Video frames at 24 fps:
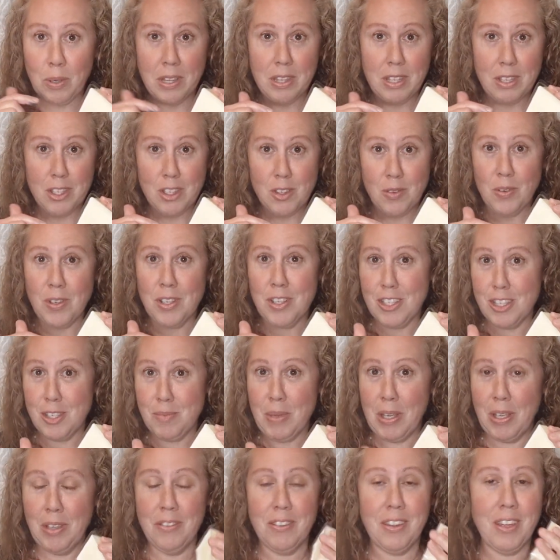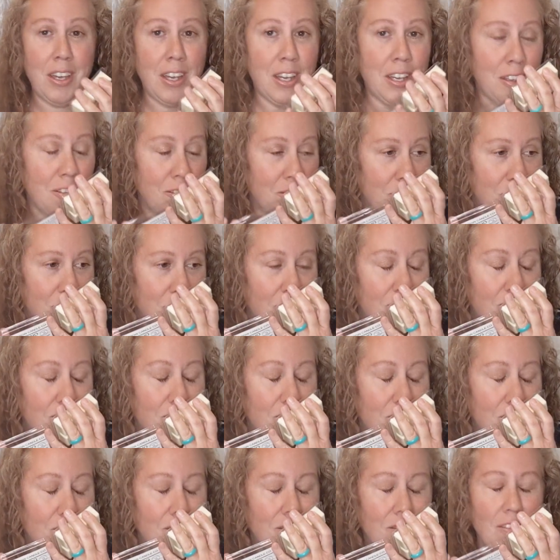what this one smells like.
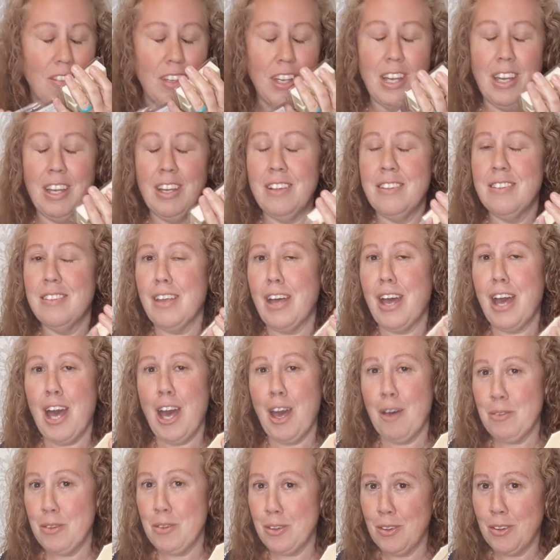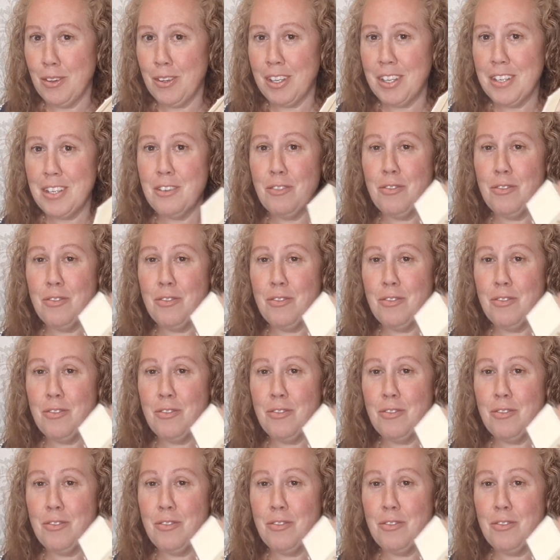It's absolutely